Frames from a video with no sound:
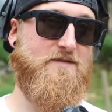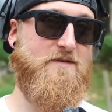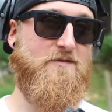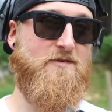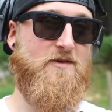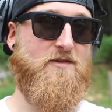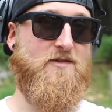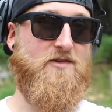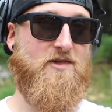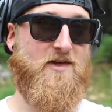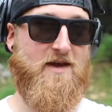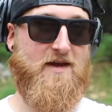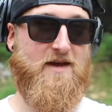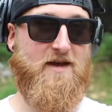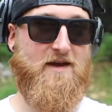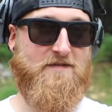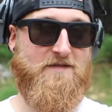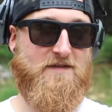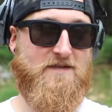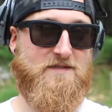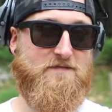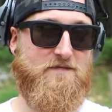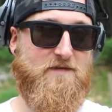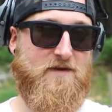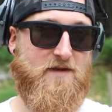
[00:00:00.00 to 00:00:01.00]
you should check out
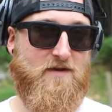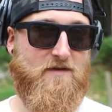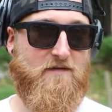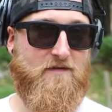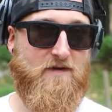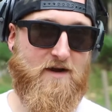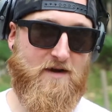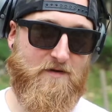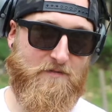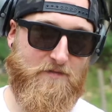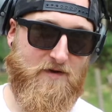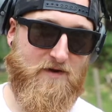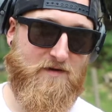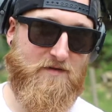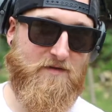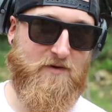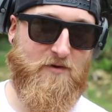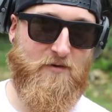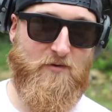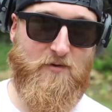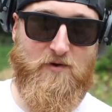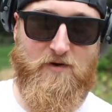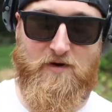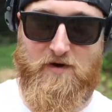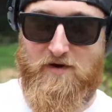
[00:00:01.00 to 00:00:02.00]
this video right up here in the
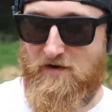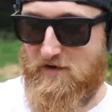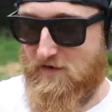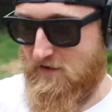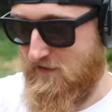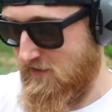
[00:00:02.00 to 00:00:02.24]
corner.